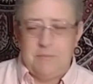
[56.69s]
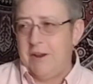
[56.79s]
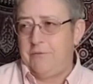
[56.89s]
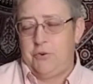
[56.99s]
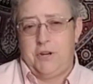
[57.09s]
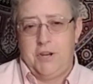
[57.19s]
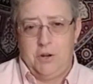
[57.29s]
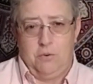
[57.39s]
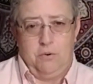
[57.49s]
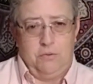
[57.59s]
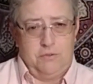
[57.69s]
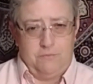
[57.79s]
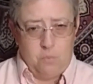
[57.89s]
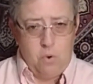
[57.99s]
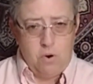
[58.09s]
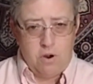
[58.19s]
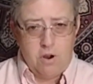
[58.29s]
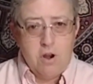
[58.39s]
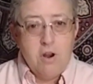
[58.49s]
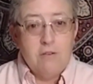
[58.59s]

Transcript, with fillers: after heroes of war,